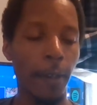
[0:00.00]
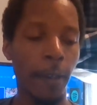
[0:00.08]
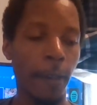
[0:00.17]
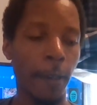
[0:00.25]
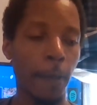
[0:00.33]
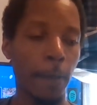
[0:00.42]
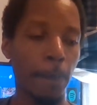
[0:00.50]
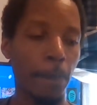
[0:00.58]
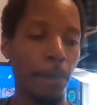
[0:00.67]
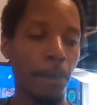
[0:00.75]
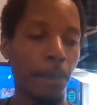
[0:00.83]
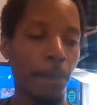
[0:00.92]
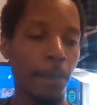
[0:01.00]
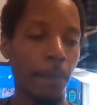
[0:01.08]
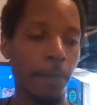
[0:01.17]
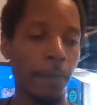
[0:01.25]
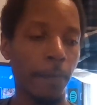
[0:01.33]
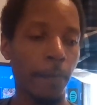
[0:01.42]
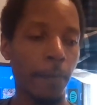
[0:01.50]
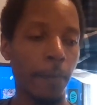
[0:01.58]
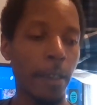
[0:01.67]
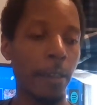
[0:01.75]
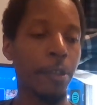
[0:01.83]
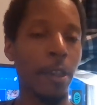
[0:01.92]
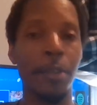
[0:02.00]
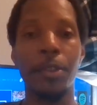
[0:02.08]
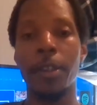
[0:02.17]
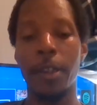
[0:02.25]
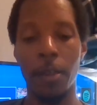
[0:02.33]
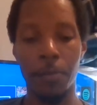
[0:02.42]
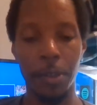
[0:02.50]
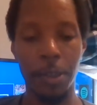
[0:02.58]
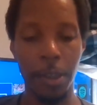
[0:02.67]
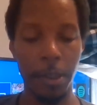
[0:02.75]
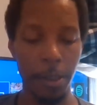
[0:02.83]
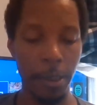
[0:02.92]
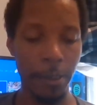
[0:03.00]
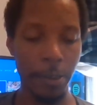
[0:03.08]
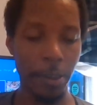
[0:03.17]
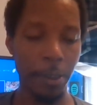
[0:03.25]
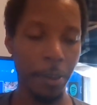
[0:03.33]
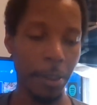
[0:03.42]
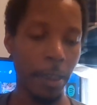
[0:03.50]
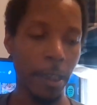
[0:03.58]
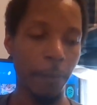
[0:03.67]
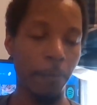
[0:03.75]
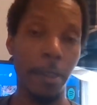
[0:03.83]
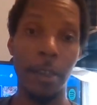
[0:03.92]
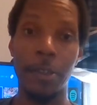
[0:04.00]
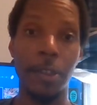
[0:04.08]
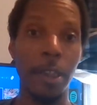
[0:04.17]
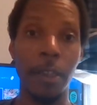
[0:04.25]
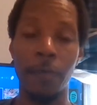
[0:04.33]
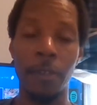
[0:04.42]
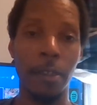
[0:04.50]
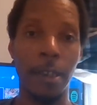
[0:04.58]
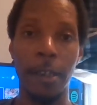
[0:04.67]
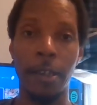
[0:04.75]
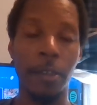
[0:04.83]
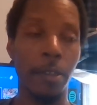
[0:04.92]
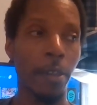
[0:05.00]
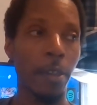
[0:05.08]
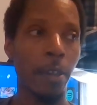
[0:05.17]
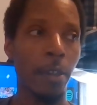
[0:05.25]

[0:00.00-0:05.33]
Now Justin comes to sit down and see Steve, because Steve is like,